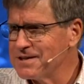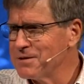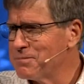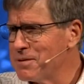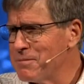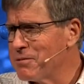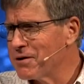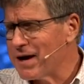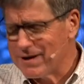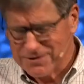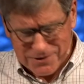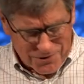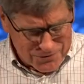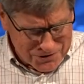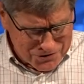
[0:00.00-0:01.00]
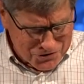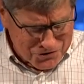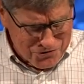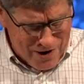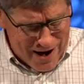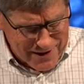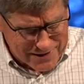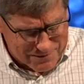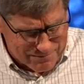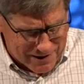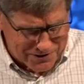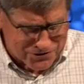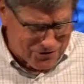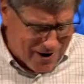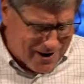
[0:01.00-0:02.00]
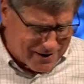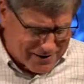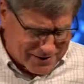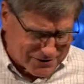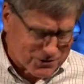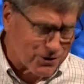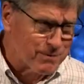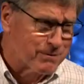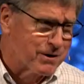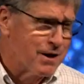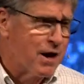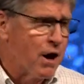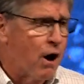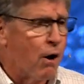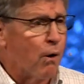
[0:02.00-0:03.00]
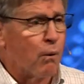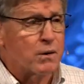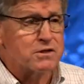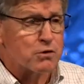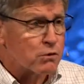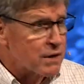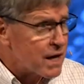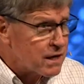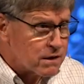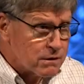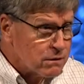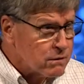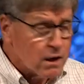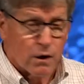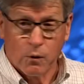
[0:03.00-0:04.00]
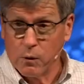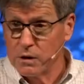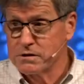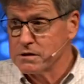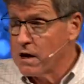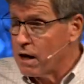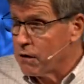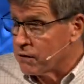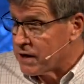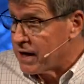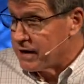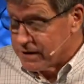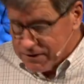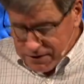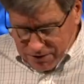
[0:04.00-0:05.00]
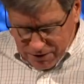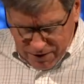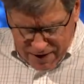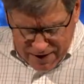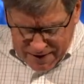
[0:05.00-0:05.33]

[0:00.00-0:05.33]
See, the people got so distracted by trying to determine, oh, what's okay to do? What's not okay to do?